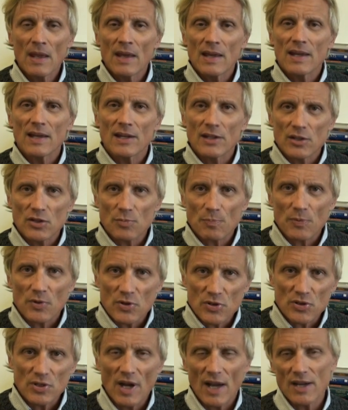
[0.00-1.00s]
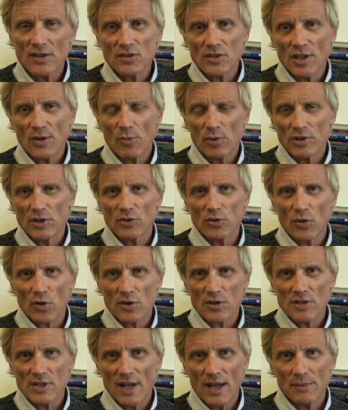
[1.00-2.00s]
It is precisely when the door
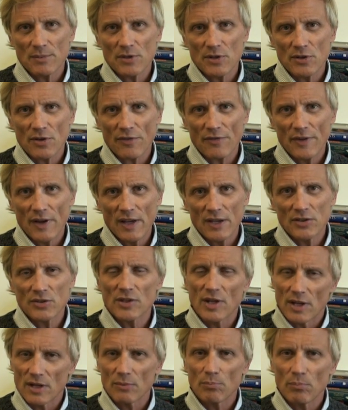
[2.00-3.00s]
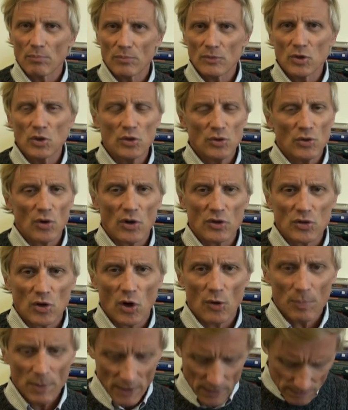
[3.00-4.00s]
slams in your face that new doors
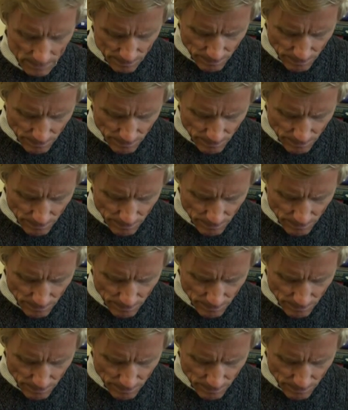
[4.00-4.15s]
open.